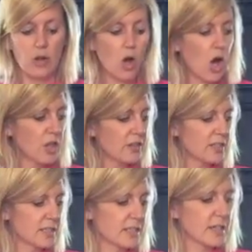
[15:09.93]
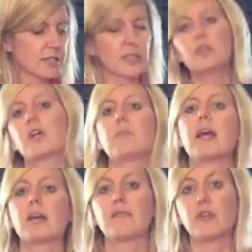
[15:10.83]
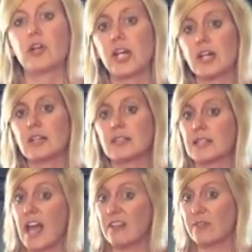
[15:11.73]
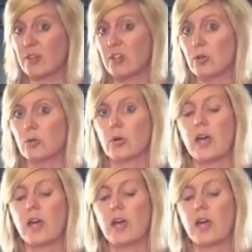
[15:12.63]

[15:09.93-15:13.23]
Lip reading: all of these things that you can make for your kids and for you.